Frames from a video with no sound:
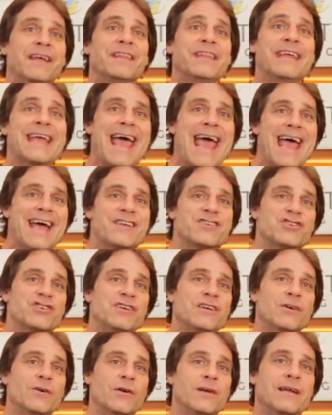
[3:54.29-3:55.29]
the
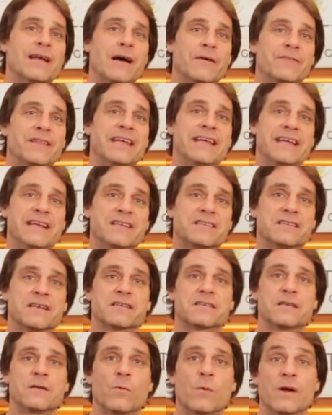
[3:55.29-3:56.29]
engineering of the
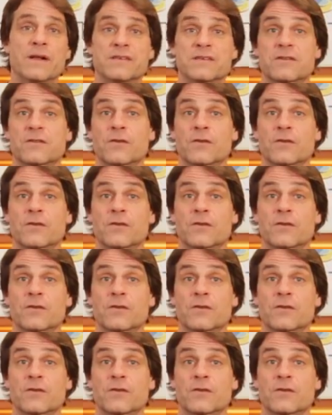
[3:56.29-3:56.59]
E61's